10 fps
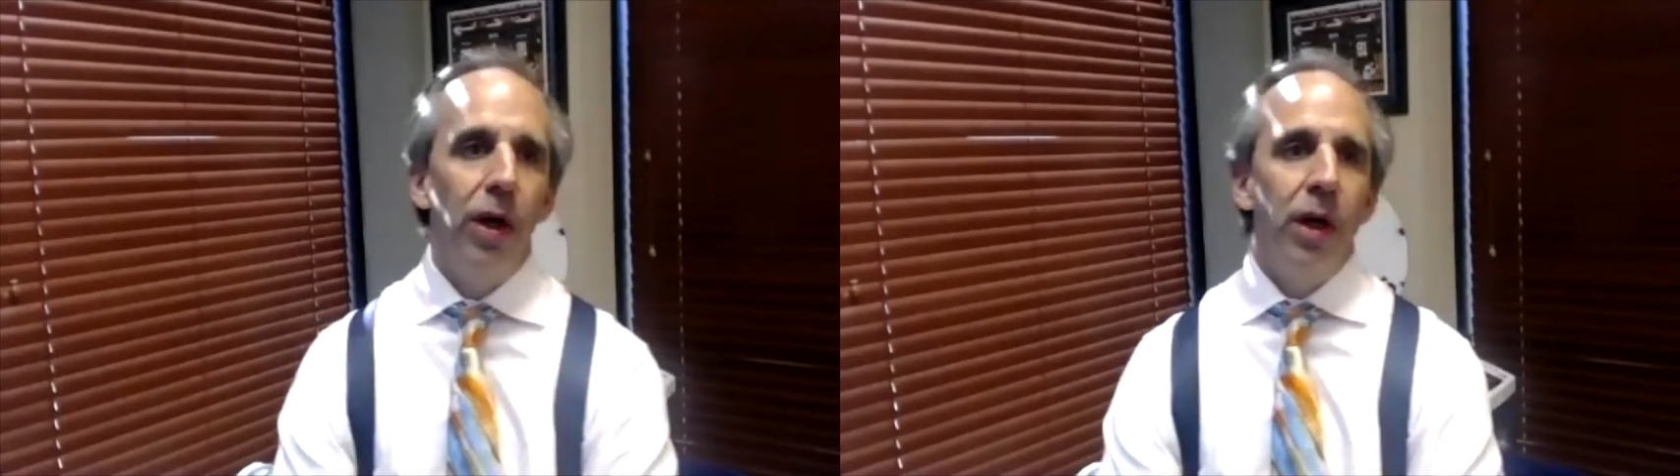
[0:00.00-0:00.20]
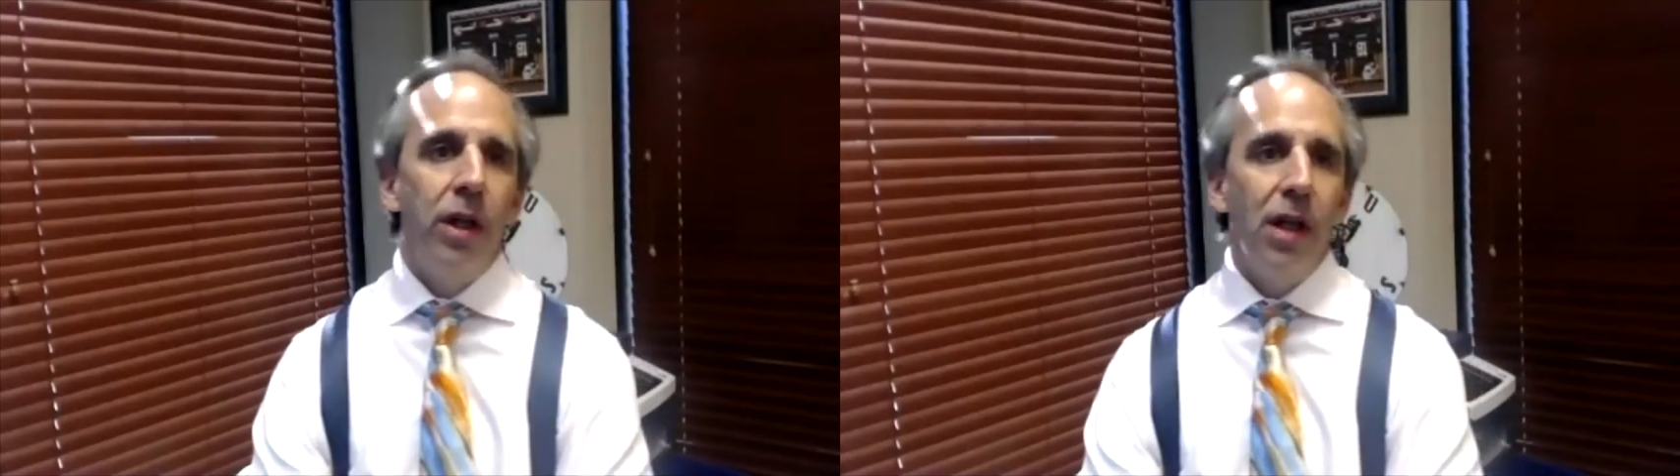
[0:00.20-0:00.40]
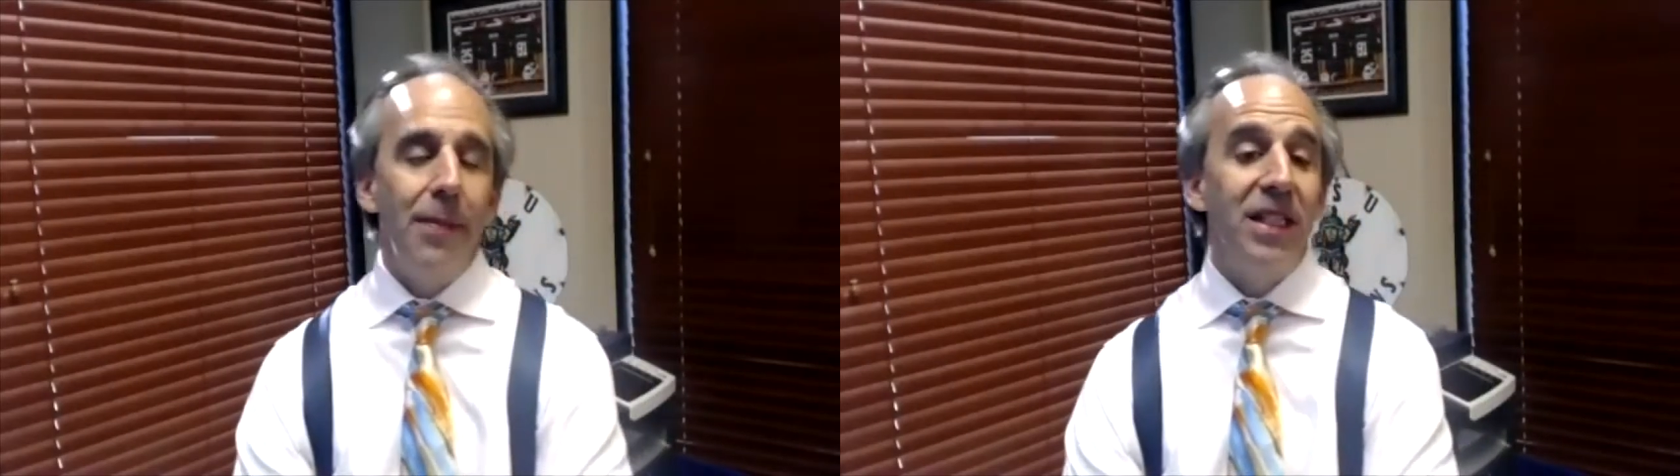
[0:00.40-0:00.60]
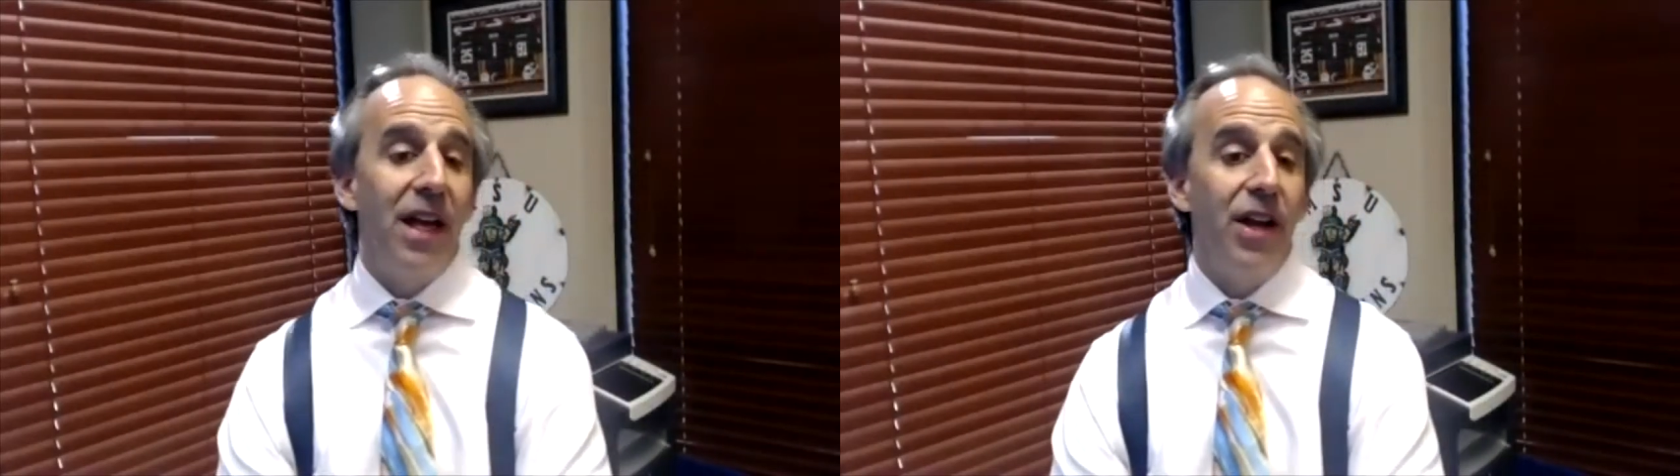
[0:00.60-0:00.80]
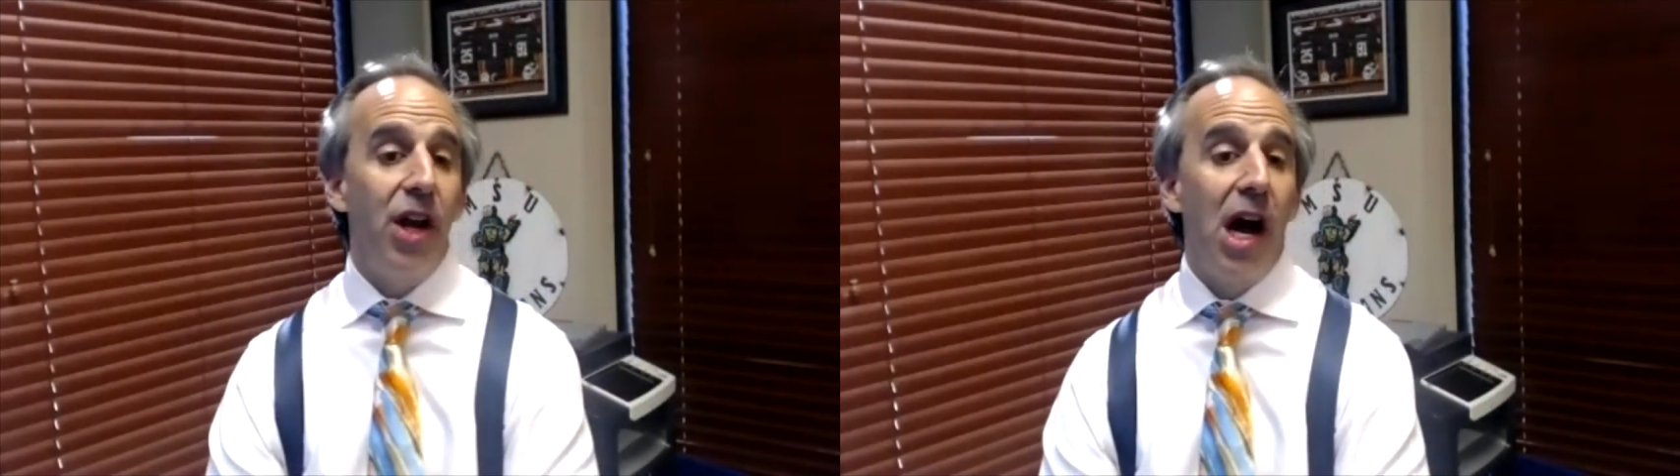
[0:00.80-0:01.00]
let me tell
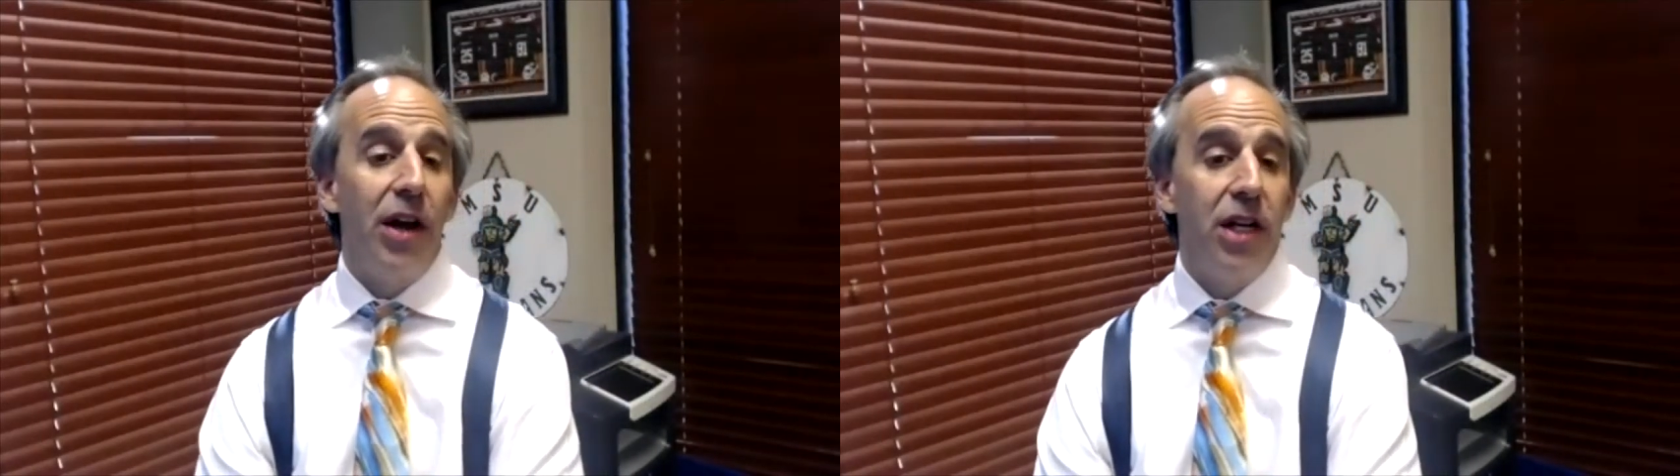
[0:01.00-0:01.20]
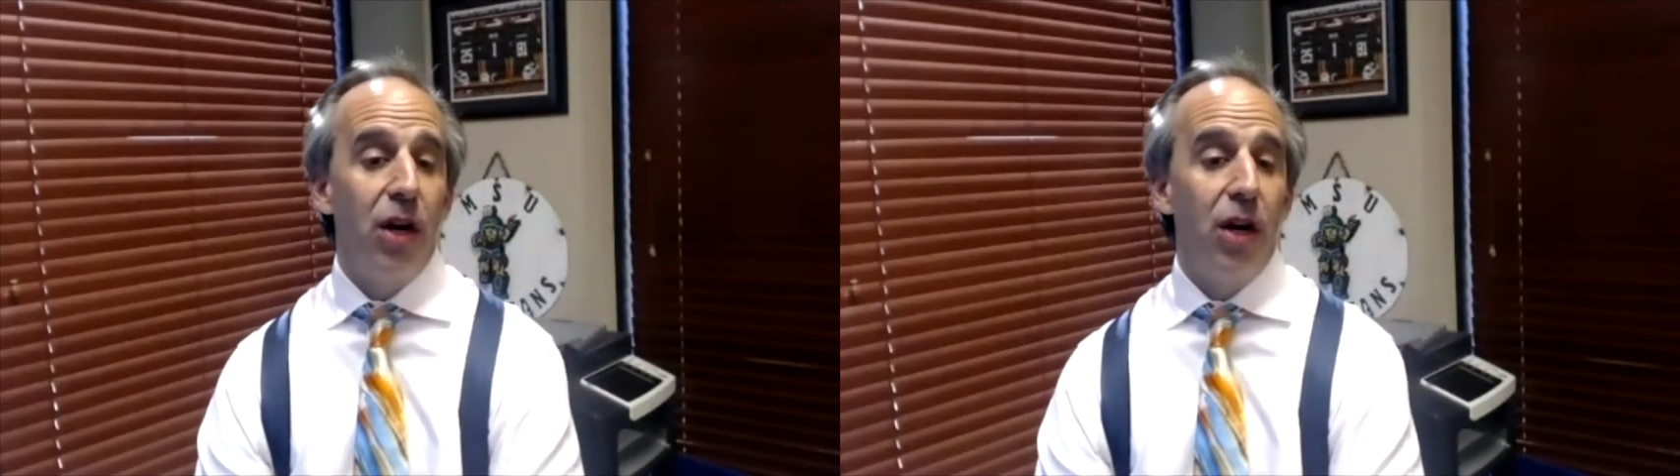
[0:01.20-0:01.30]
you how I did it